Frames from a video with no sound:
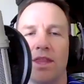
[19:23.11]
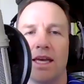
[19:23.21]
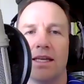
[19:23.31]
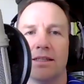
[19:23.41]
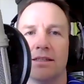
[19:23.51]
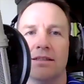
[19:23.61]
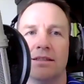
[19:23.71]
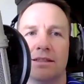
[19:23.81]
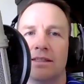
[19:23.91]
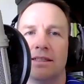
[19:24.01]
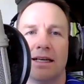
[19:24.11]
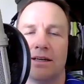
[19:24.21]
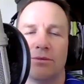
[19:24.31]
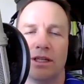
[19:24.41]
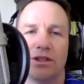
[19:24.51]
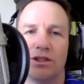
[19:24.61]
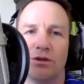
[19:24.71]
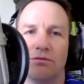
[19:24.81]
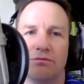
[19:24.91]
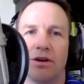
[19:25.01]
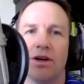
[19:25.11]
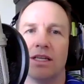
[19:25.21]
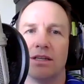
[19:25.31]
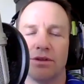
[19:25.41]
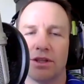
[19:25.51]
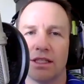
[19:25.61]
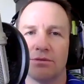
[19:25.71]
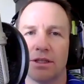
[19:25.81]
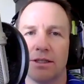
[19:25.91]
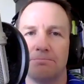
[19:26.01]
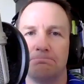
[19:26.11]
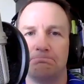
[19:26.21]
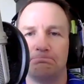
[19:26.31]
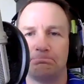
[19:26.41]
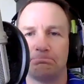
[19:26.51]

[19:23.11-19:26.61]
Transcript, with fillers: then uh, we can just do very different things with it.